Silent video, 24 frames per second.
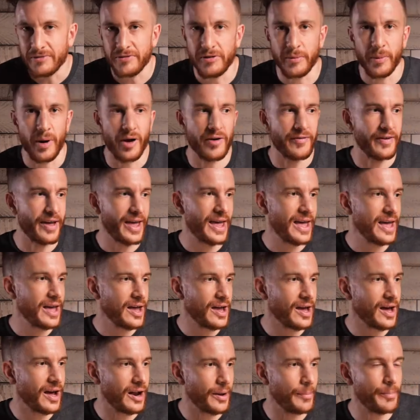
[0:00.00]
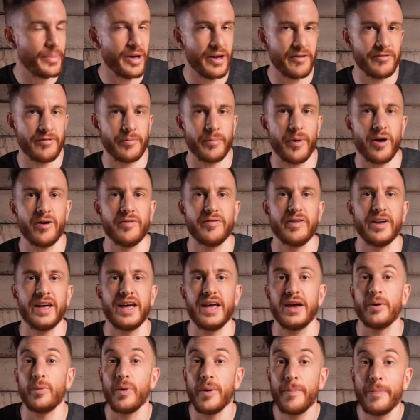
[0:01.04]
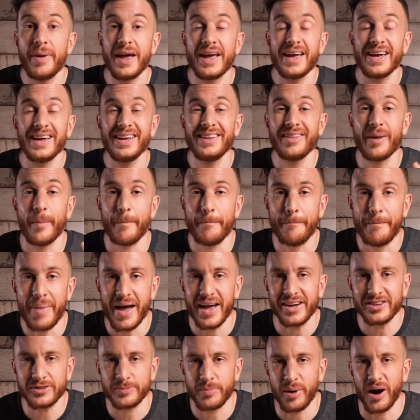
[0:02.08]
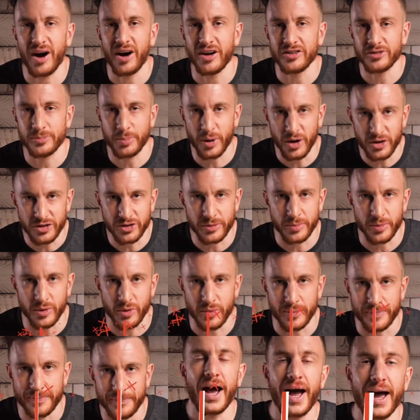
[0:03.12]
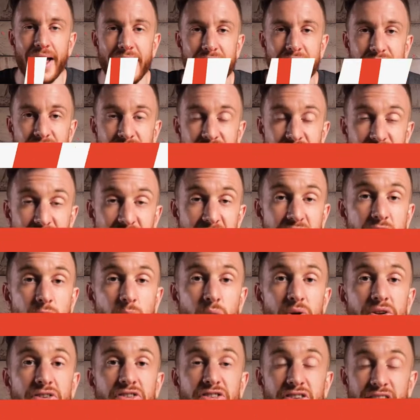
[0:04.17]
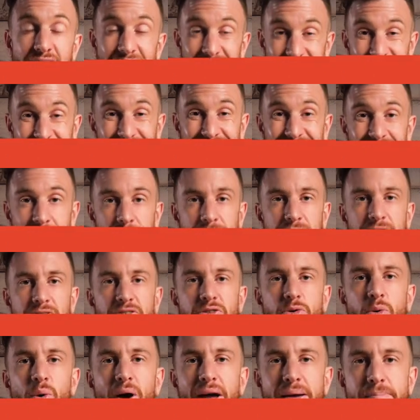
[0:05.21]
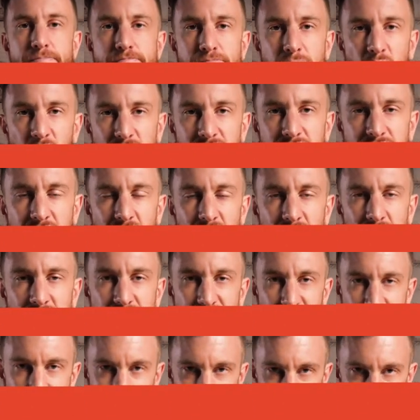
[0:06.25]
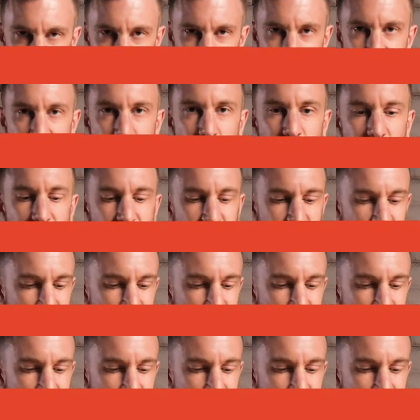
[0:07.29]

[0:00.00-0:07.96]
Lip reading: from over here and a bit from over here. We're picking the best parts possible. A sequence is different to a montage. A sequence